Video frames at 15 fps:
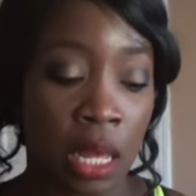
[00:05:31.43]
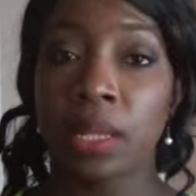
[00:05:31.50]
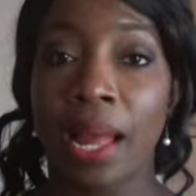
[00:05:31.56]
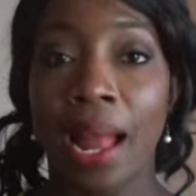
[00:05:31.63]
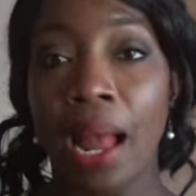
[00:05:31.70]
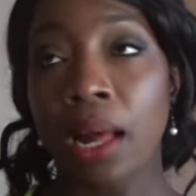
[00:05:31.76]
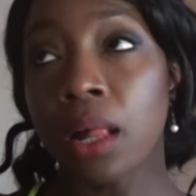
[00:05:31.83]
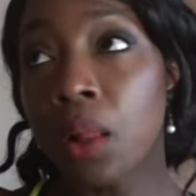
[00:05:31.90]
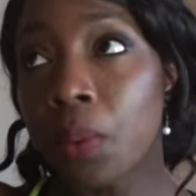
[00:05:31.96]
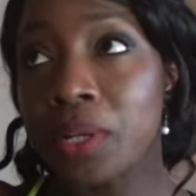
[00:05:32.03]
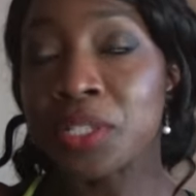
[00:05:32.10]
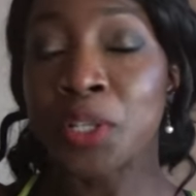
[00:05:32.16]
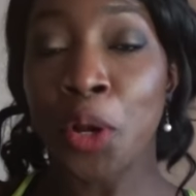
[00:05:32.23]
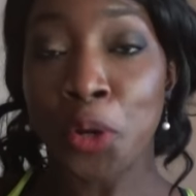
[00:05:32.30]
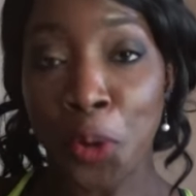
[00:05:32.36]
The angle
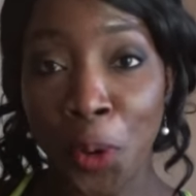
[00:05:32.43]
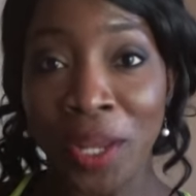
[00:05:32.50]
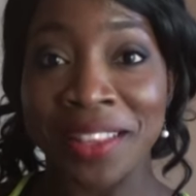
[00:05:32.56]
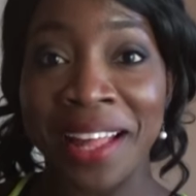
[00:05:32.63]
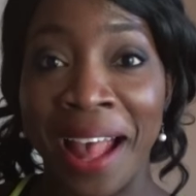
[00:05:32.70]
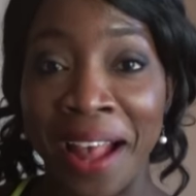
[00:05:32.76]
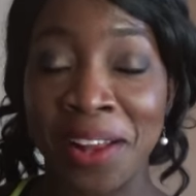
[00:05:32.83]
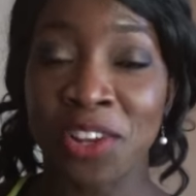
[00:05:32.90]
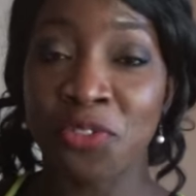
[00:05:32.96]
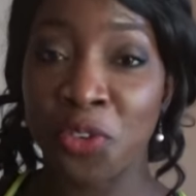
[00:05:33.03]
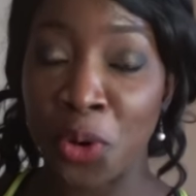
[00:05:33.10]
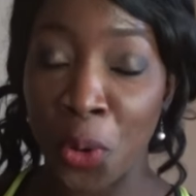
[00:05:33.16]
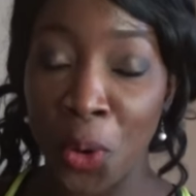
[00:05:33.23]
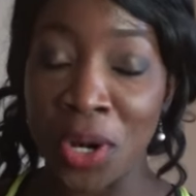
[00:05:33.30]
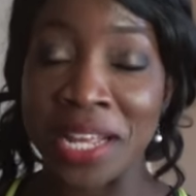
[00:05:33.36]
was not great. The angle of
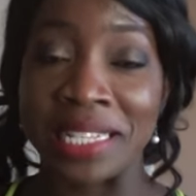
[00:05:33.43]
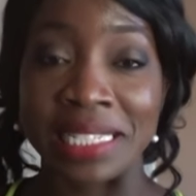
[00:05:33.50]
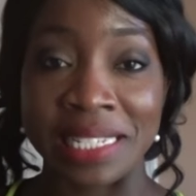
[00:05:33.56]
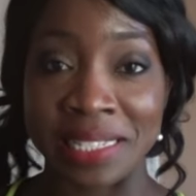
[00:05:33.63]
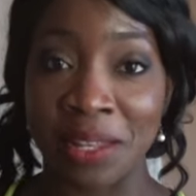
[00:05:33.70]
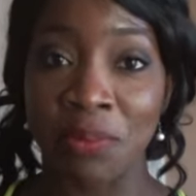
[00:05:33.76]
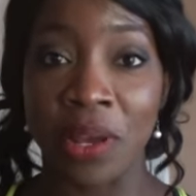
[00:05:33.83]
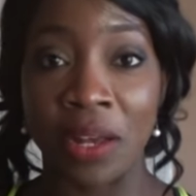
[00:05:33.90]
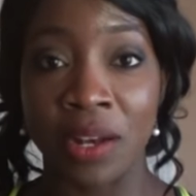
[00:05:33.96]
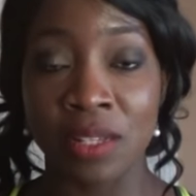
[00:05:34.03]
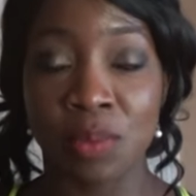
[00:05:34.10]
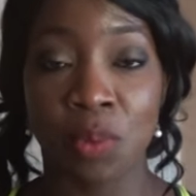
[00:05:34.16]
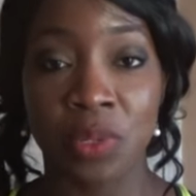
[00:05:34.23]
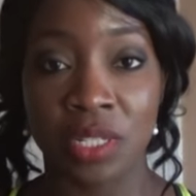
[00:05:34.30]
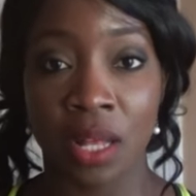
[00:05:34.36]
recording, as I said, my
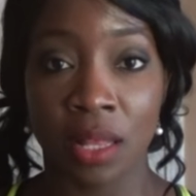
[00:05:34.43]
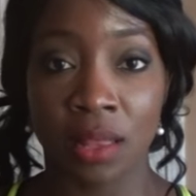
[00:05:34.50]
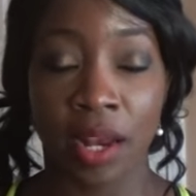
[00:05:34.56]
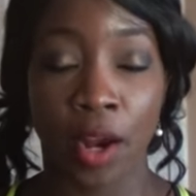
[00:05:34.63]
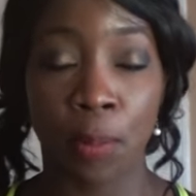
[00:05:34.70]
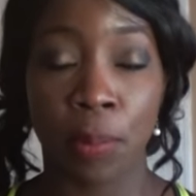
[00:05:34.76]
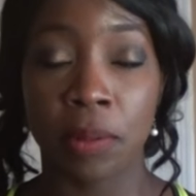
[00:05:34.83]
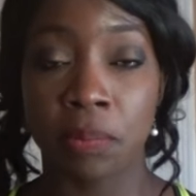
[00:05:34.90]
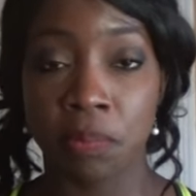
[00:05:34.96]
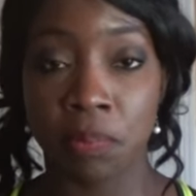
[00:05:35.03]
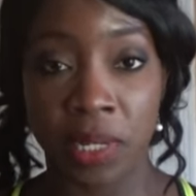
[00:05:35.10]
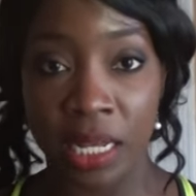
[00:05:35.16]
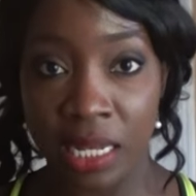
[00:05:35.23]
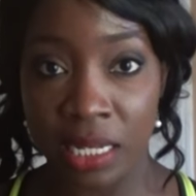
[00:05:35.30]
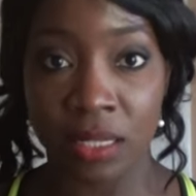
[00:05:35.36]
husband was not there, but
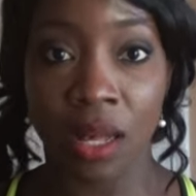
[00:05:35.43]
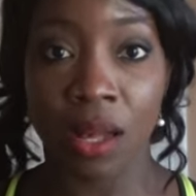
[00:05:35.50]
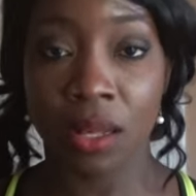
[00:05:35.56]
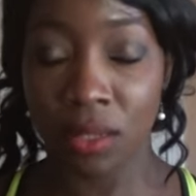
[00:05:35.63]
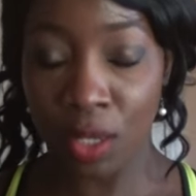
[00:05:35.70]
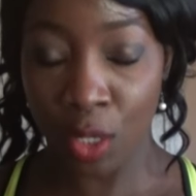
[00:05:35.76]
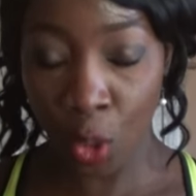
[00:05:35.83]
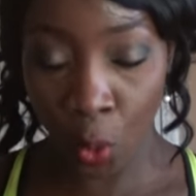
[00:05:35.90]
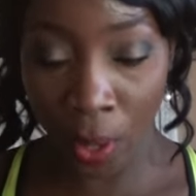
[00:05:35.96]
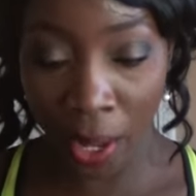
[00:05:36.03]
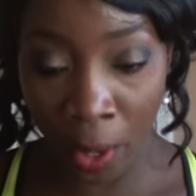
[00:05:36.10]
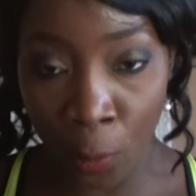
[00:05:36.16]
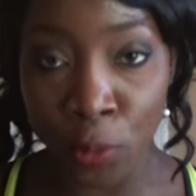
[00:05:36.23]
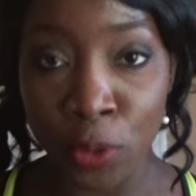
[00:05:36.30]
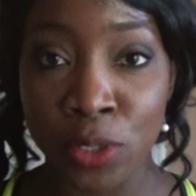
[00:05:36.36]
please, you know, I
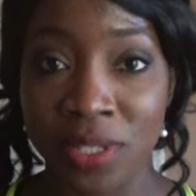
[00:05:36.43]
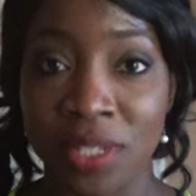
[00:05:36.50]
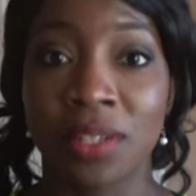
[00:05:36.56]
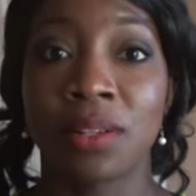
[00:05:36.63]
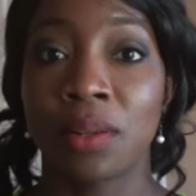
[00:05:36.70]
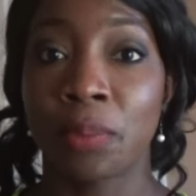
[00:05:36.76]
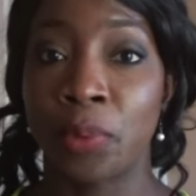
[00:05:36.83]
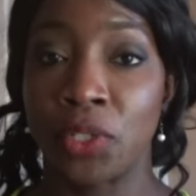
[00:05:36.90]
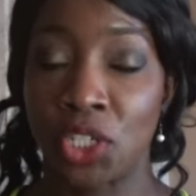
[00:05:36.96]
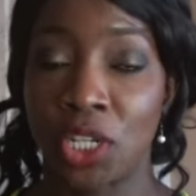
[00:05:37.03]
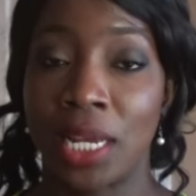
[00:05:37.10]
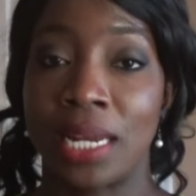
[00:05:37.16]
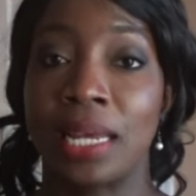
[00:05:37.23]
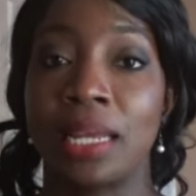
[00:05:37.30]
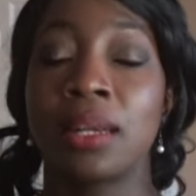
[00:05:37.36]
hope you still
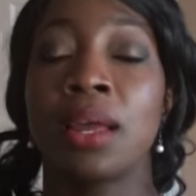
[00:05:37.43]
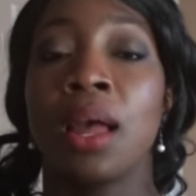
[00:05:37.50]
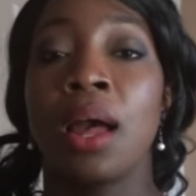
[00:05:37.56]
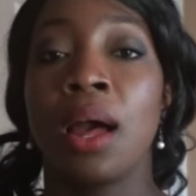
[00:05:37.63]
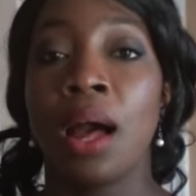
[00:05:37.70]
appreciate it.